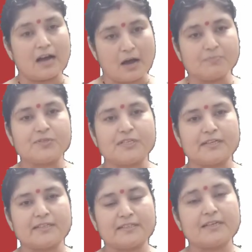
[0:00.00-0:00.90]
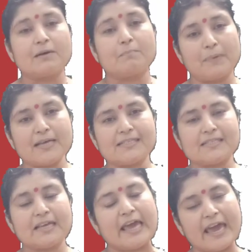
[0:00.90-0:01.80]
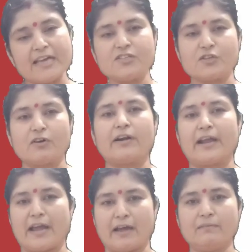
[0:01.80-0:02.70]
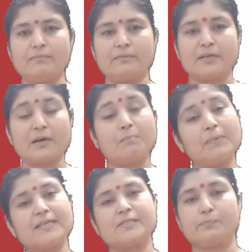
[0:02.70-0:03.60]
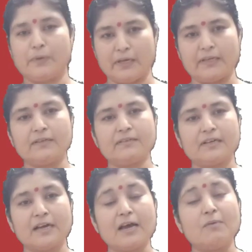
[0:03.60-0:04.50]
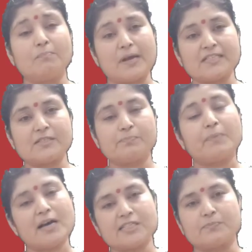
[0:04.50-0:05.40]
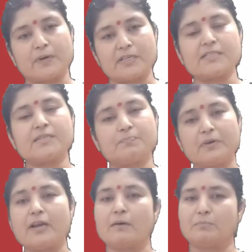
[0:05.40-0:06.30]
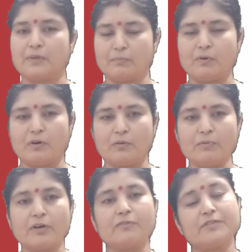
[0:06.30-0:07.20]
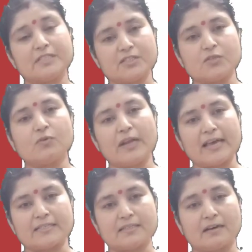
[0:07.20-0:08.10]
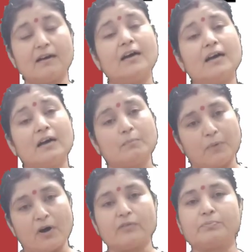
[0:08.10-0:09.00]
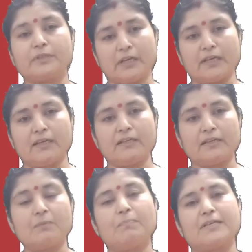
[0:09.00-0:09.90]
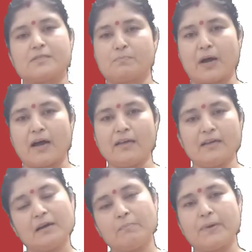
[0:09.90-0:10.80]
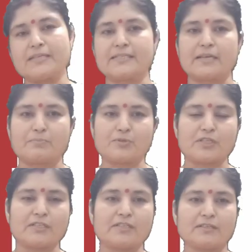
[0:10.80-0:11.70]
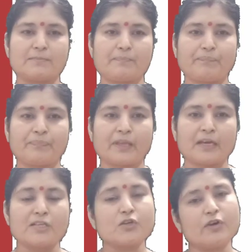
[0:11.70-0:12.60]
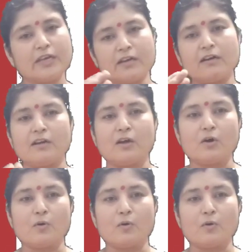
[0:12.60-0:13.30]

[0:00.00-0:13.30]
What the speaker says: object plus has or have plus been plus past participle of the verb, which is known as the verb 3, plus by plus subject. So here